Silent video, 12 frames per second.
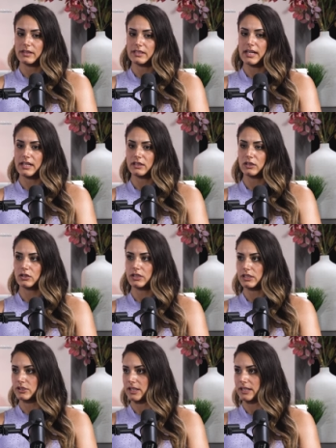ten
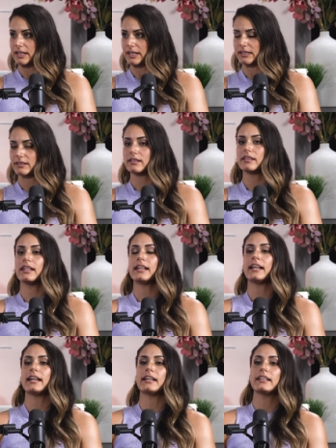thirty Cheyenne,
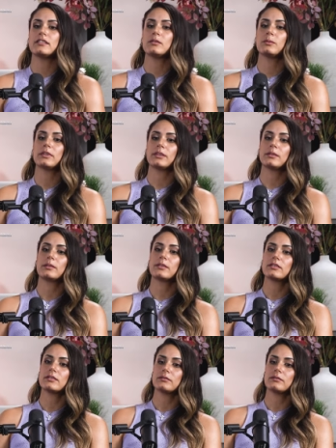and we're